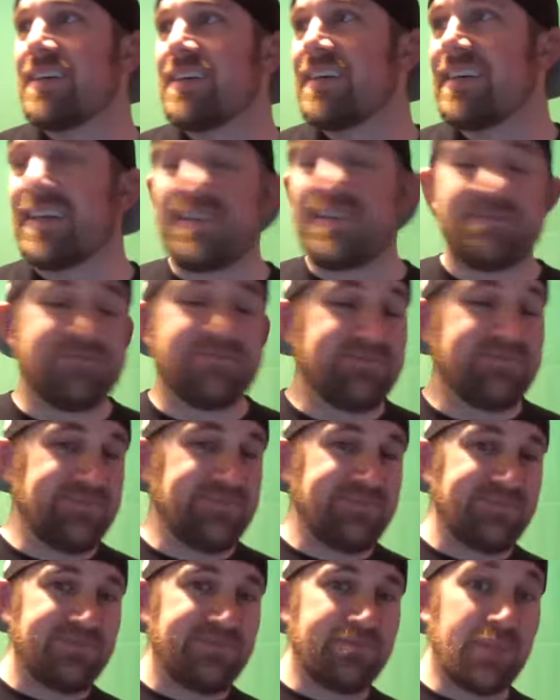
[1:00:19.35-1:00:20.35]
Um,
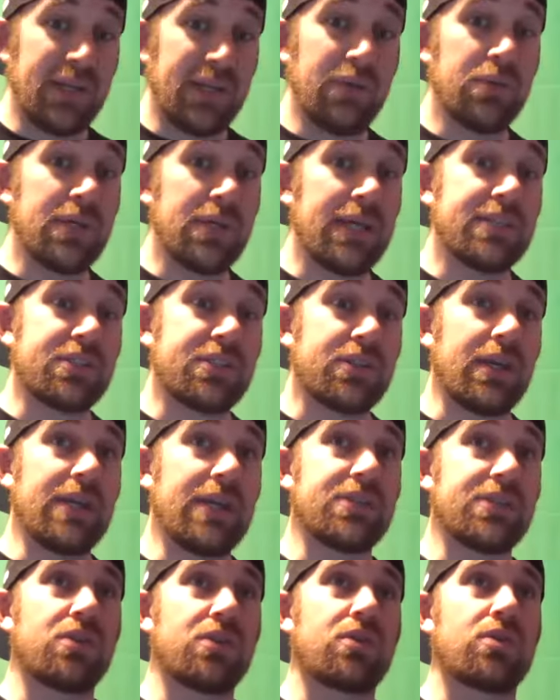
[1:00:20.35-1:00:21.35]
but it was, it's,
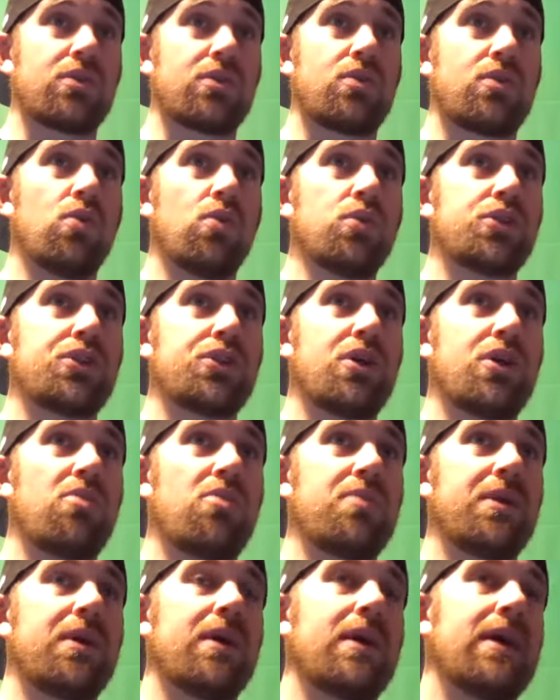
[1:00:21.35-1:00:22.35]
it's a cool show
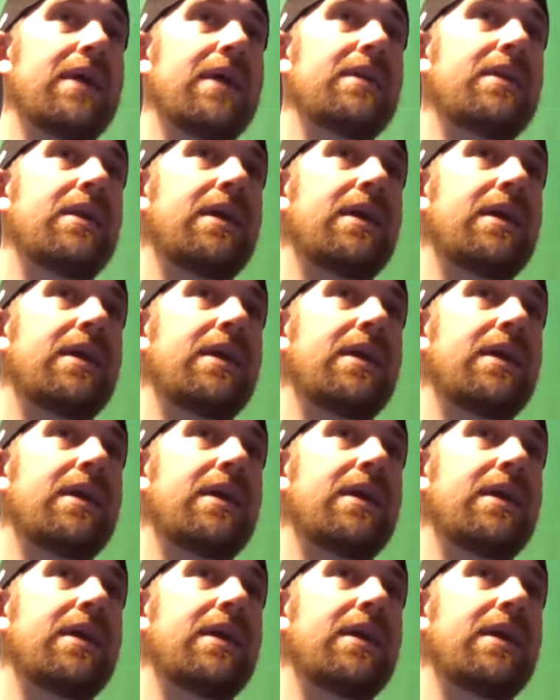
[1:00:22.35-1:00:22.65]
be- and,